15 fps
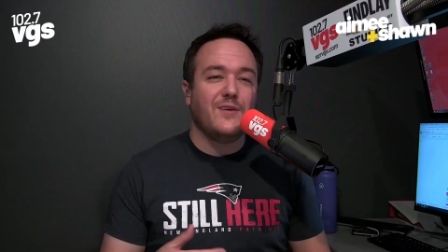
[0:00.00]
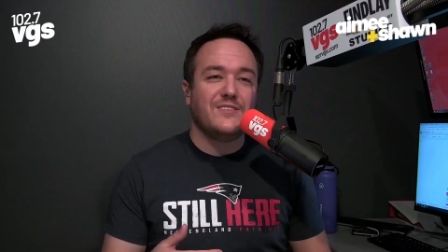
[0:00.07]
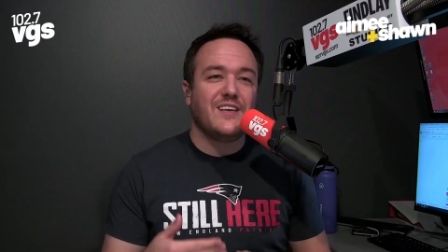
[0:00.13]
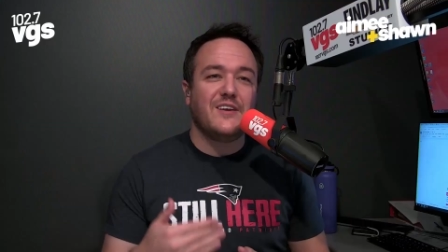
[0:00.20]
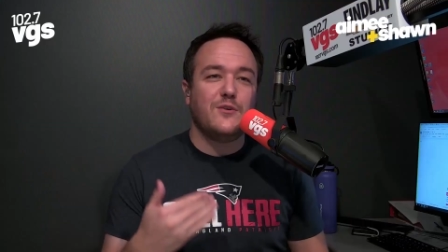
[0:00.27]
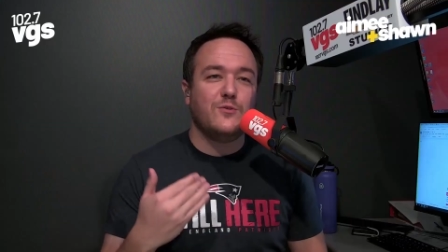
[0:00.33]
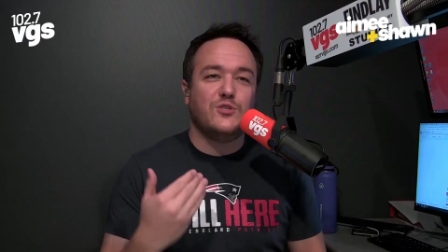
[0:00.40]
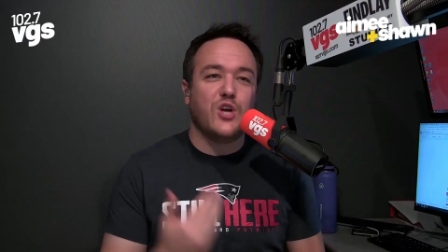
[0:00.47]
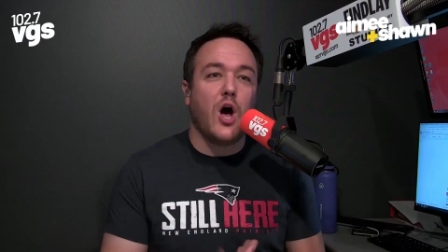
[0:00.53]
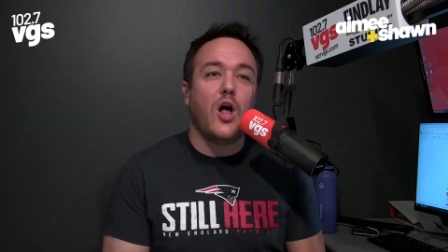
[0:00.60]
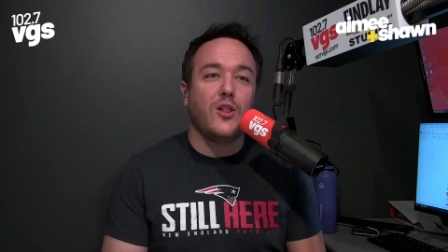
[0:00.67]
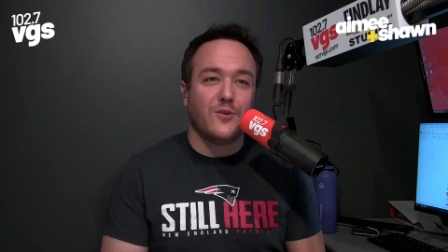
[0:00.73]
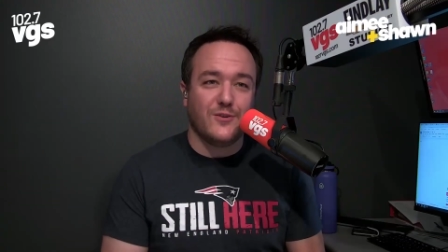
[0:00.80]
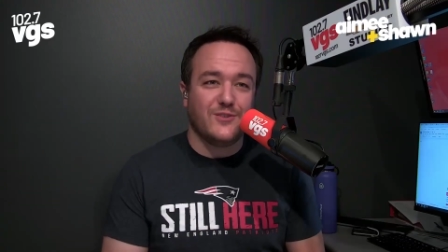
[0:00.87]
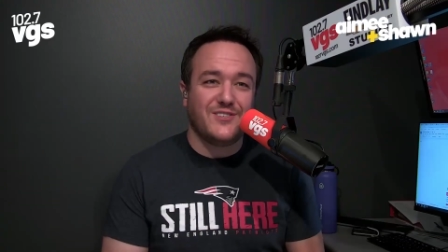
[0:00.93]
tell you
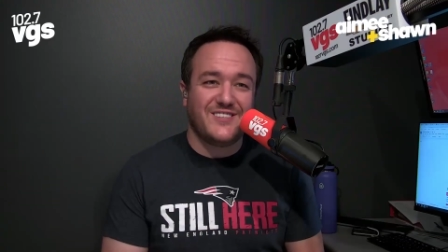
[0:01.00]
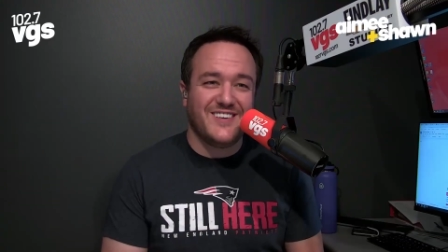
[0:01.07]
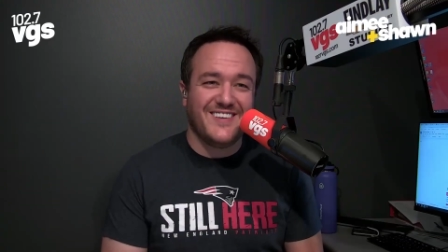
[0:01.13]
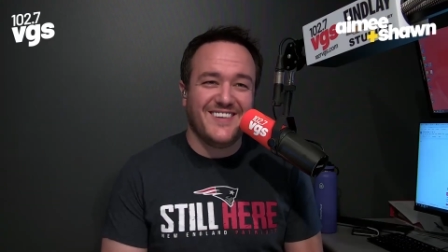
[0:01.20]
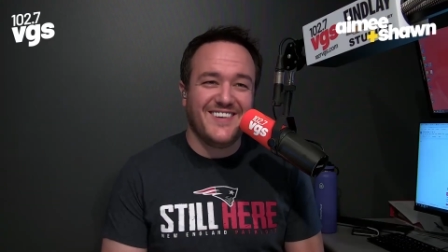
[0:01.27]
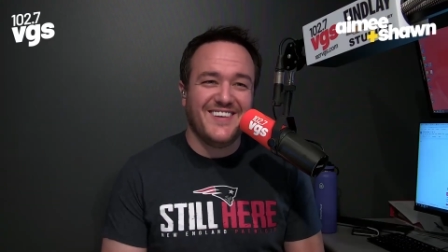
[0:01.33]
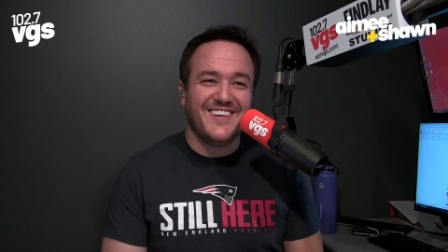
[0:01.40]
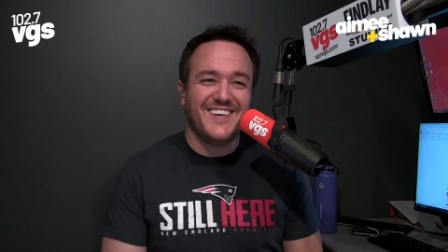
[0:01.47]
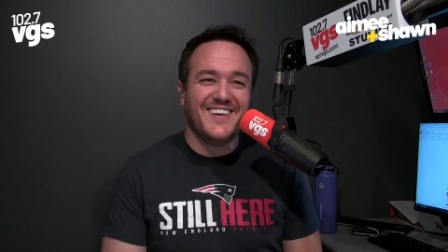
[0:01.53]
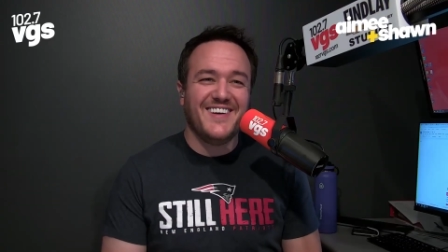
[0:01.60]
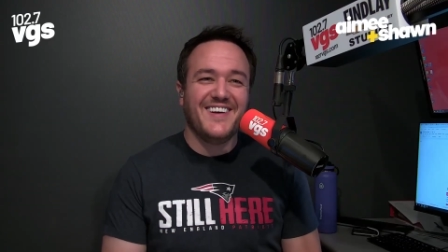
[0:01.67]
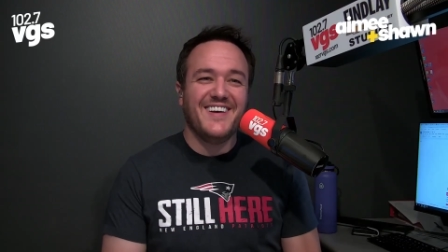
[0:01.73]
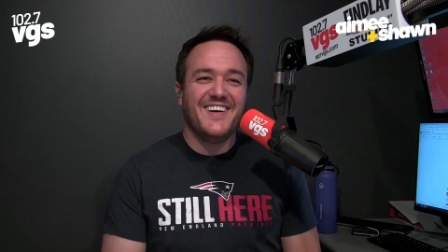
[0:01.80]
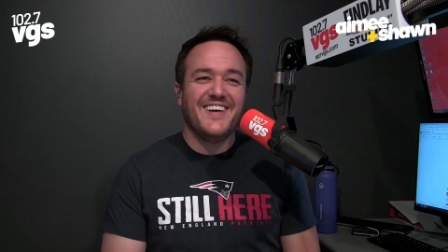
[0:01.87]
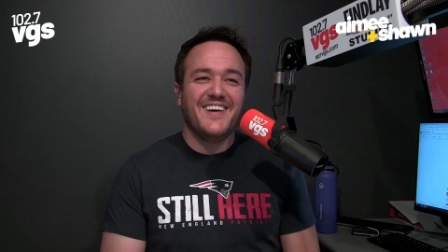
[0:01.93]
dollars. Don't worry. You
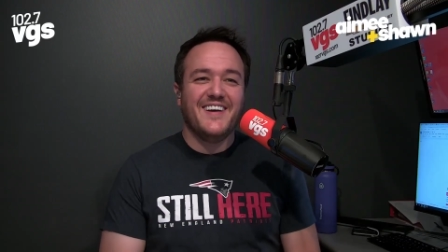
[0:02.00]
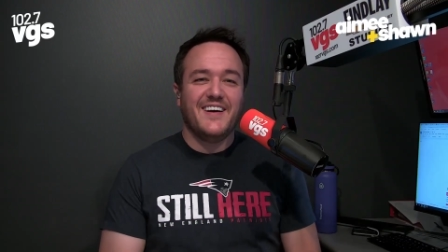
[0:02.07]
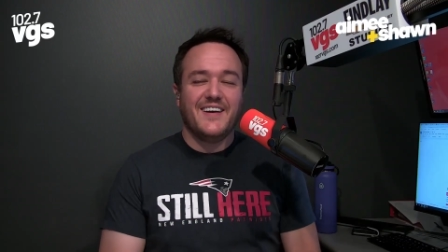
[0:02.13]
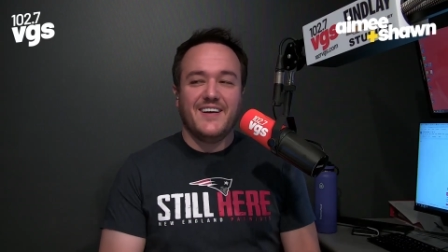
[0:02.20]
can cancel